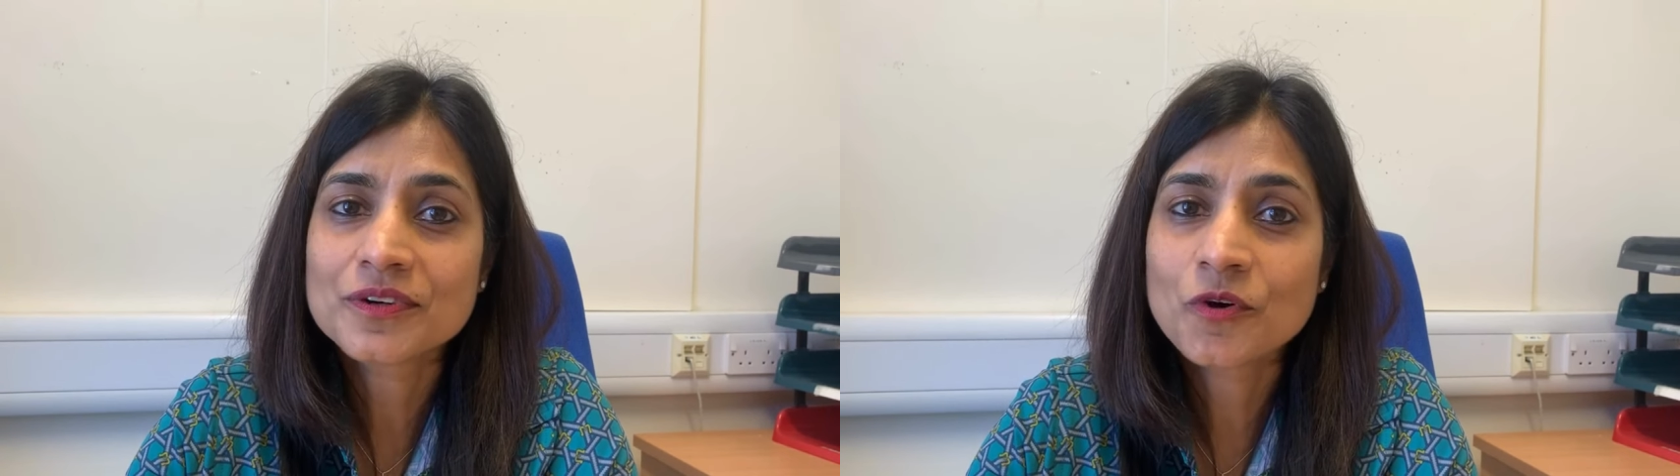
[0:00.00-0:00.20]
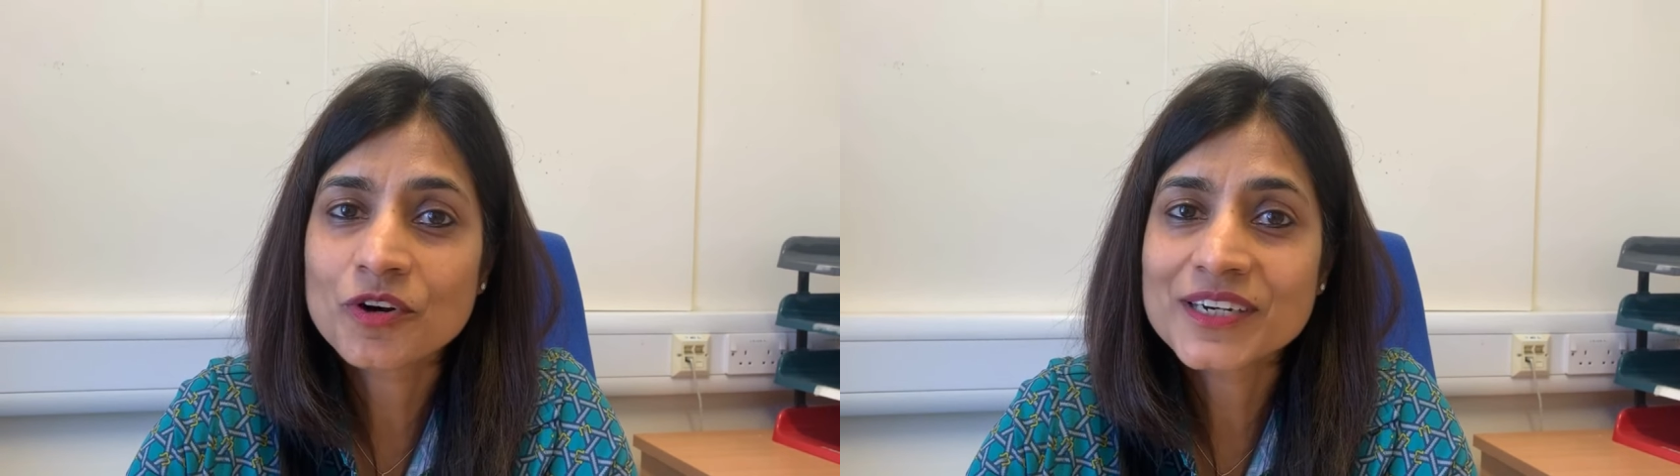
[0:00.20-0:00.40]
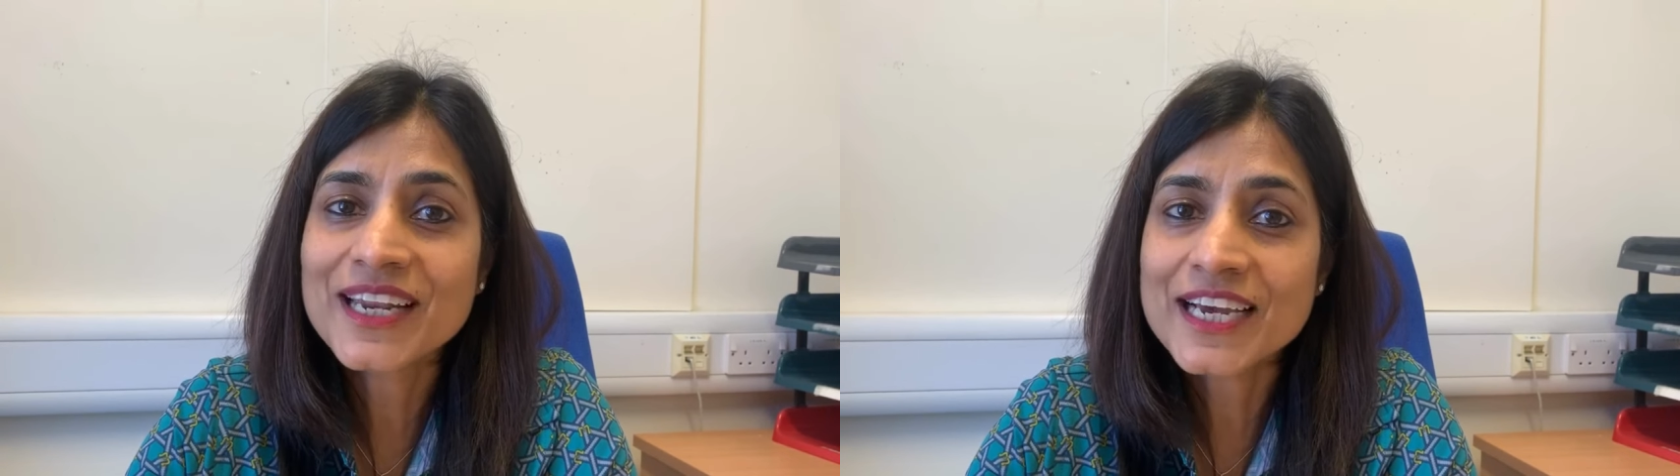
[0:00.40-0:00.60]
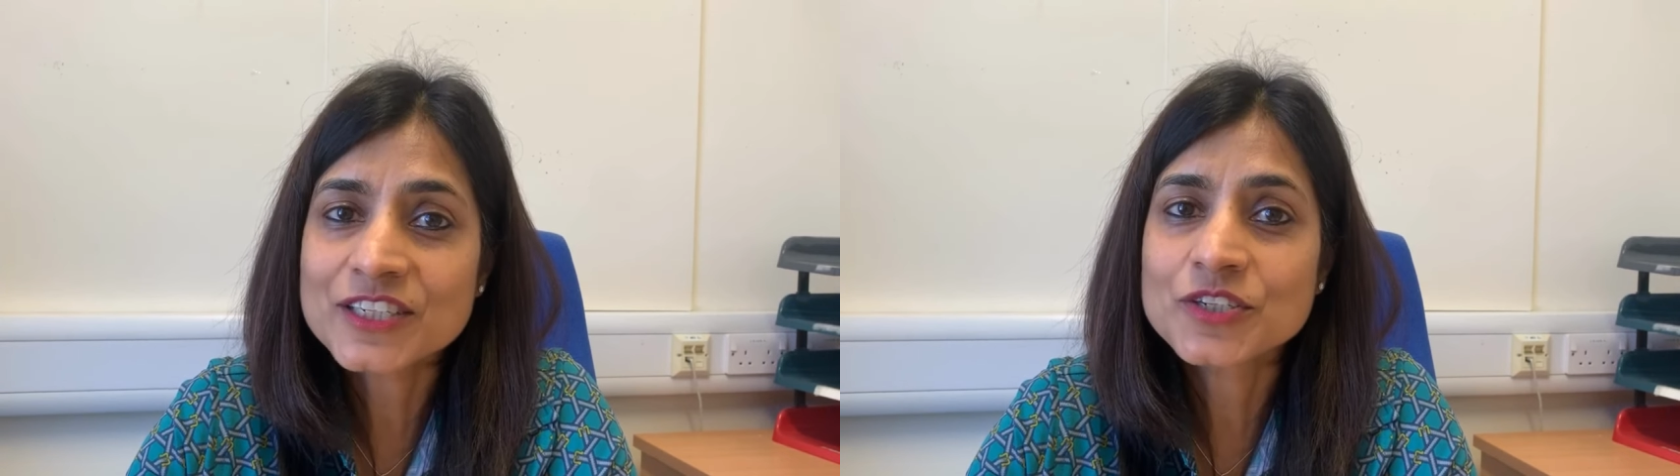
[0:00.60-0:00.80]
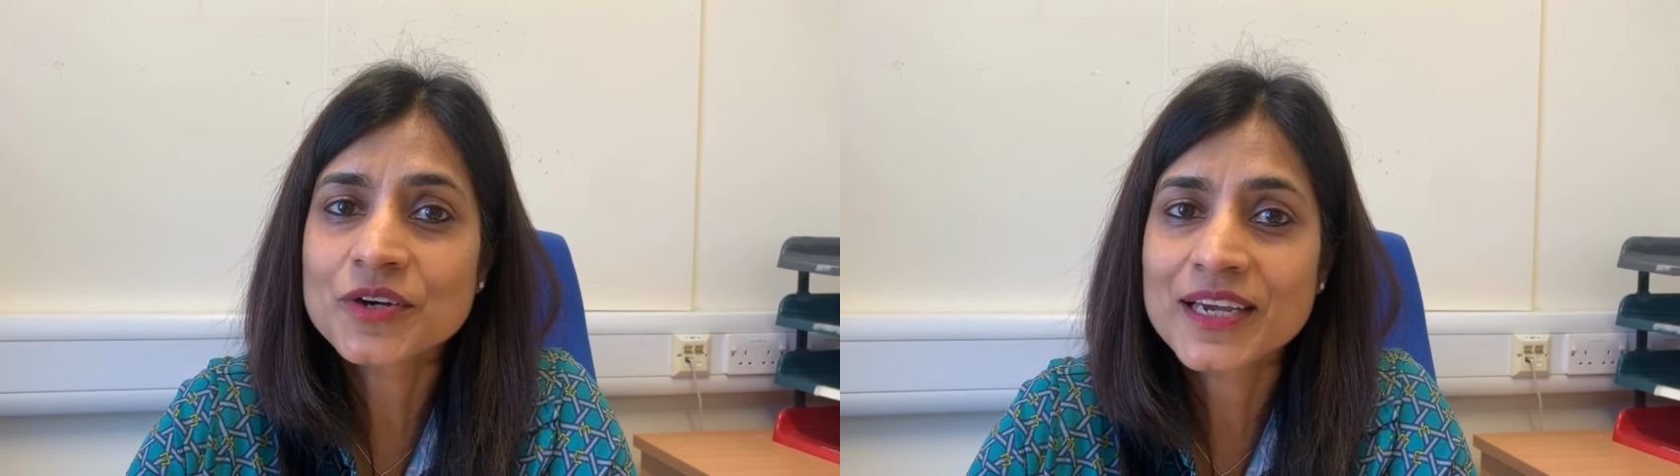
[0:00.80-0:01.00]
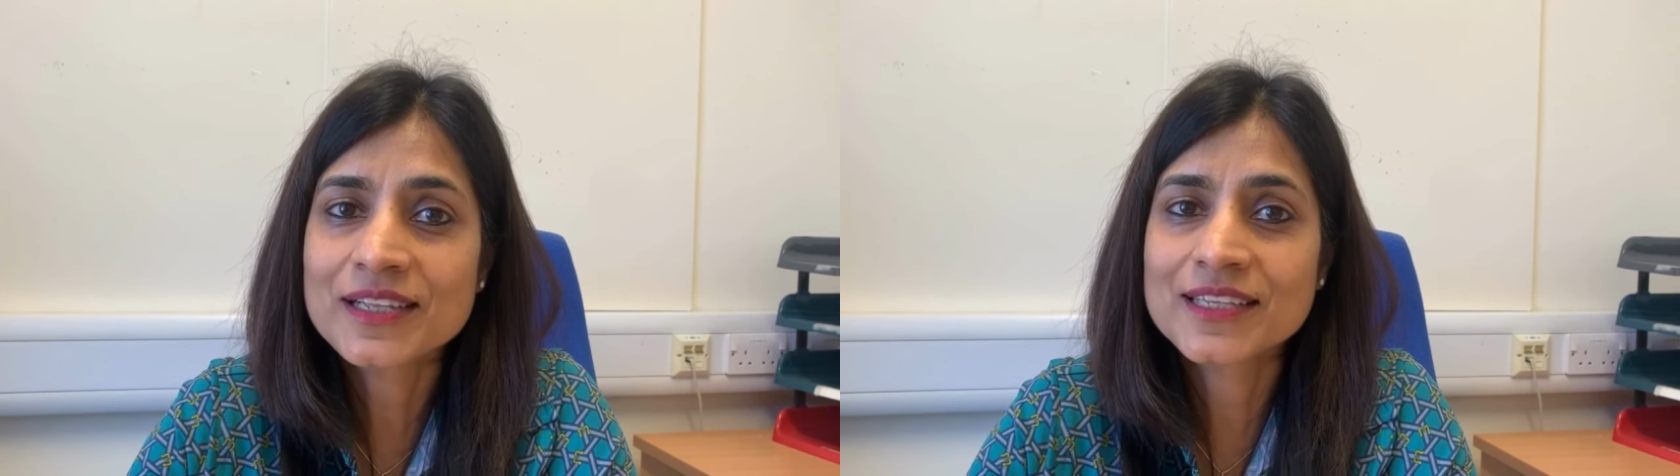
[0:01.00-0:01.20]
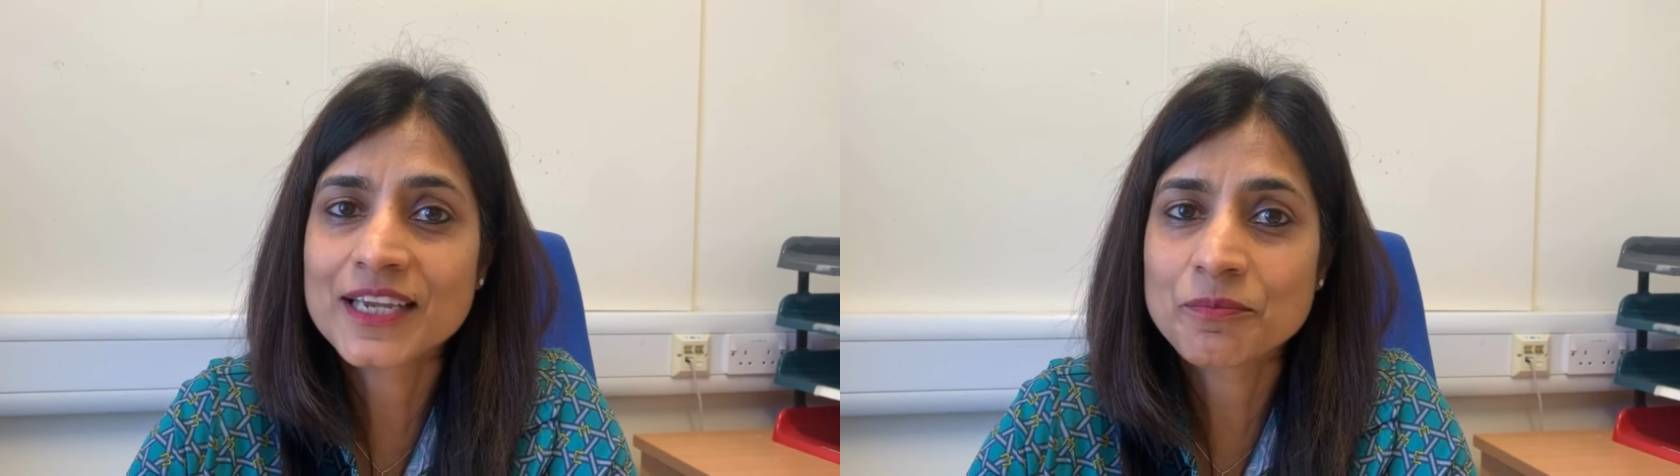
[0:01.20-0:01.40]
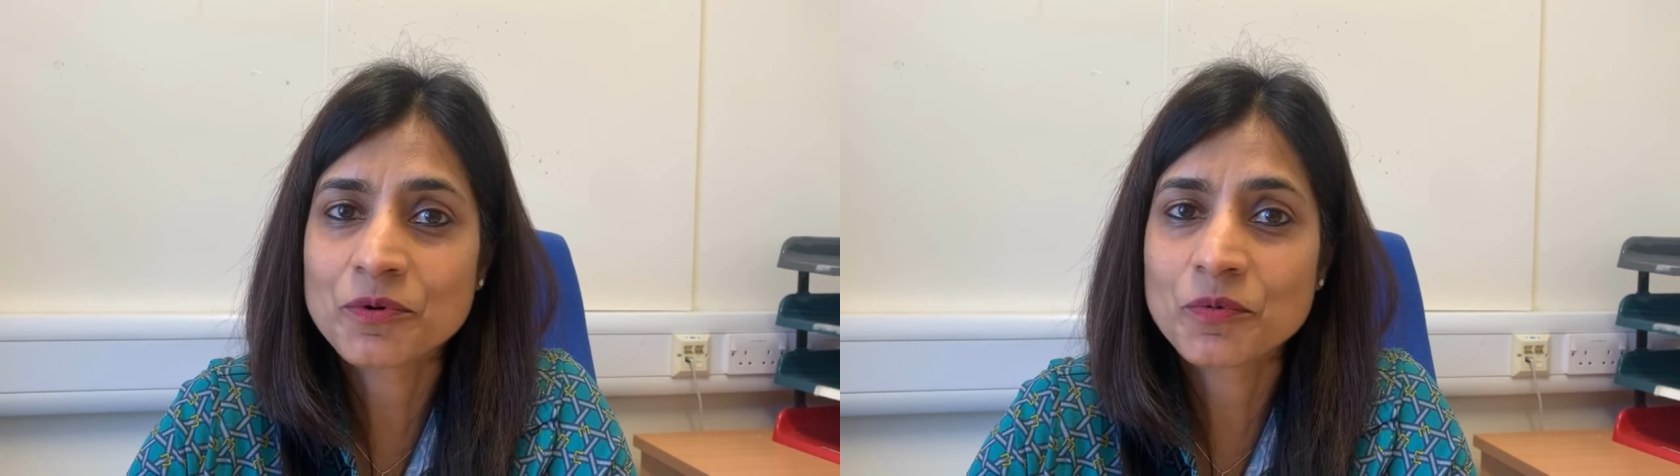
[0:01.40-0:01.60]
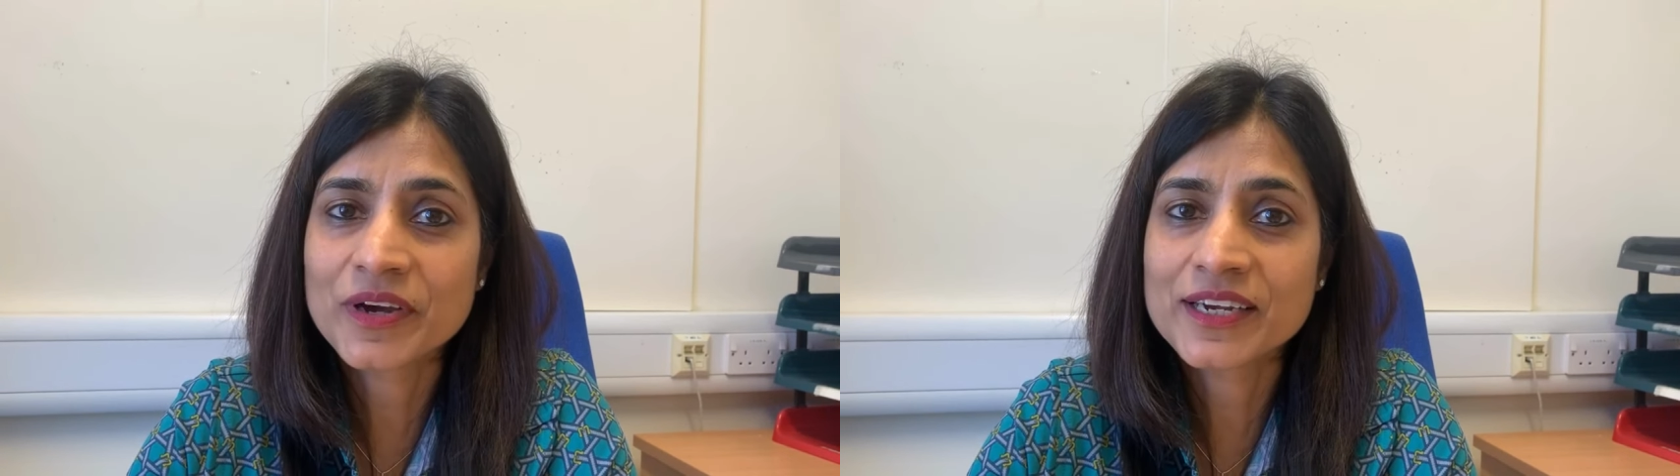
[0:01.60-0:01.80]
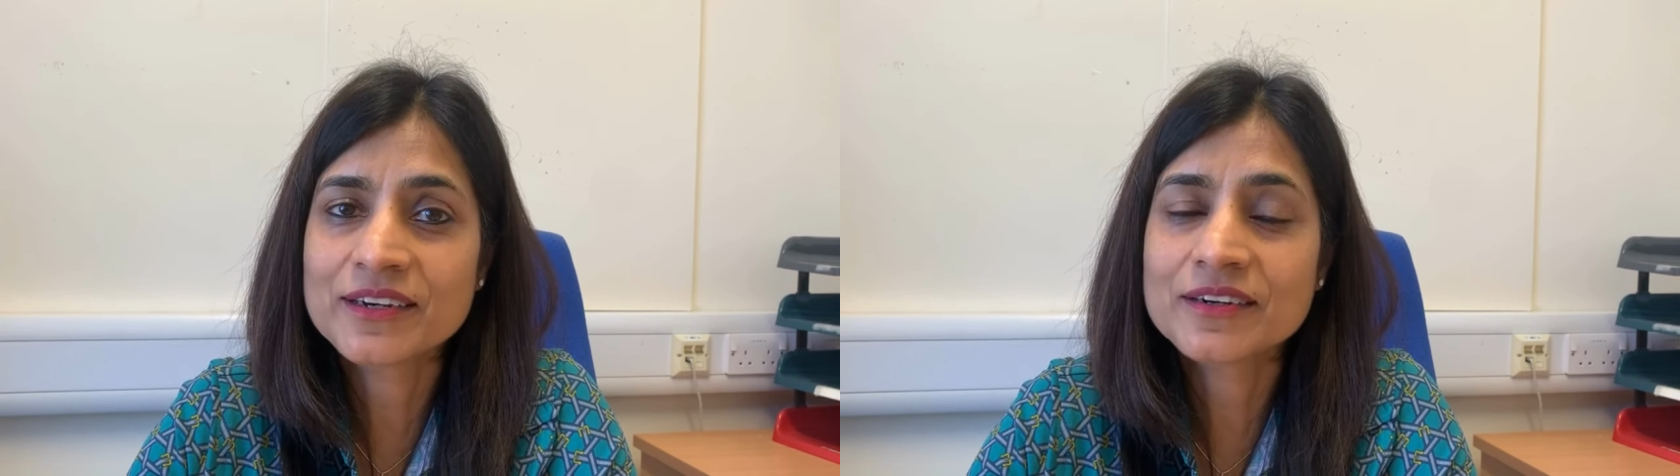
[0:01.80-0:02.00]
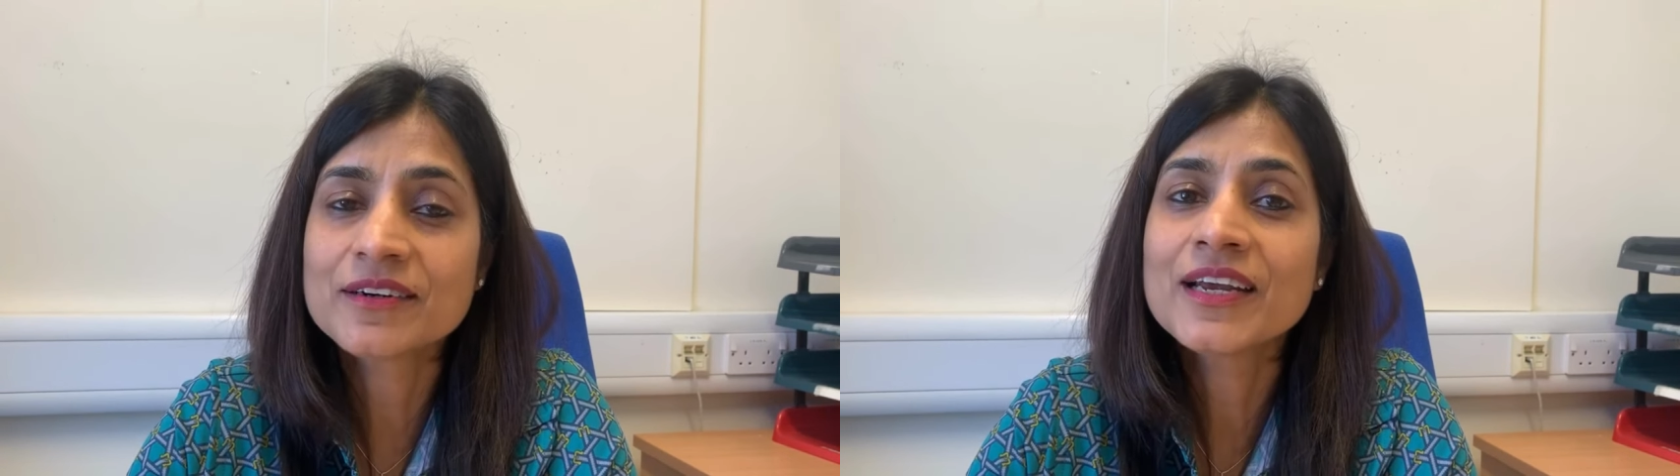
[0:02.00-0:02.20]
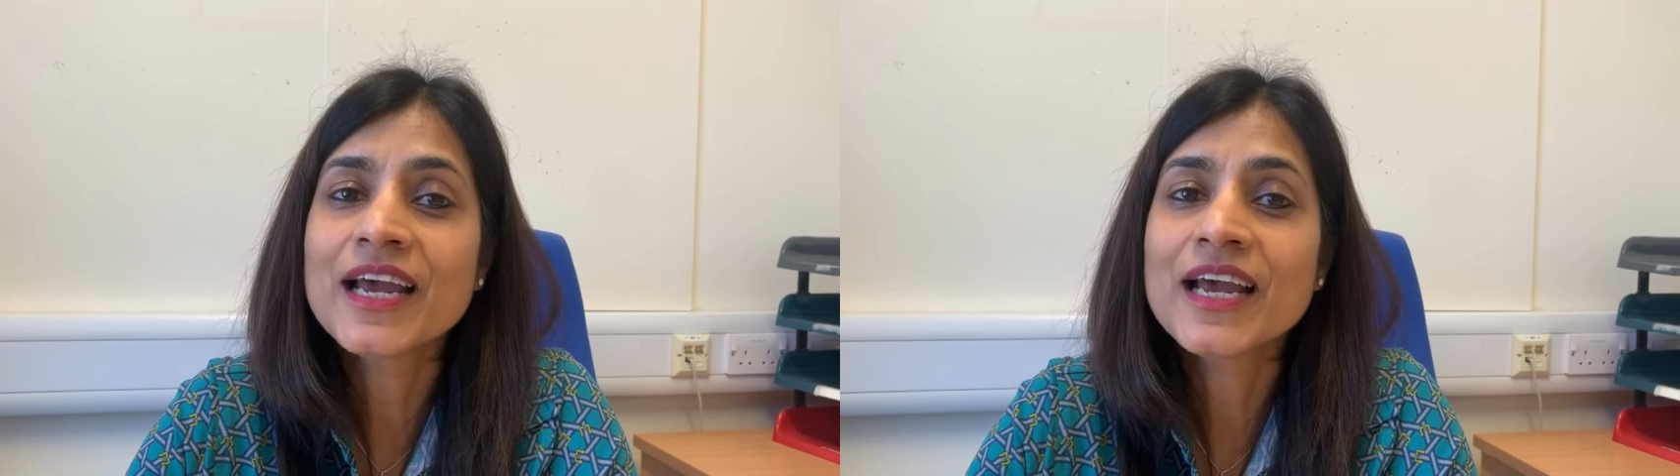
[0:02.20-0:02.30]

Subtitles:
contact your healthcare provider